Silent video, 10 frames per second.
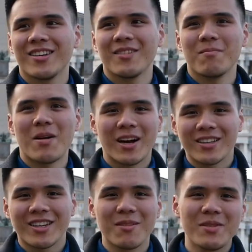
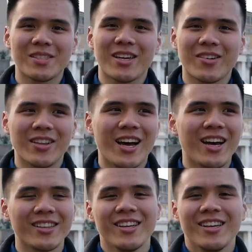Magandang gabi sa inyo lahat.
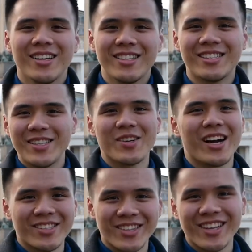See you guys
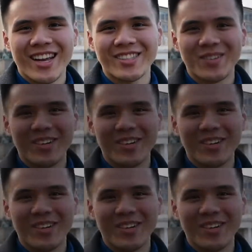on the next one.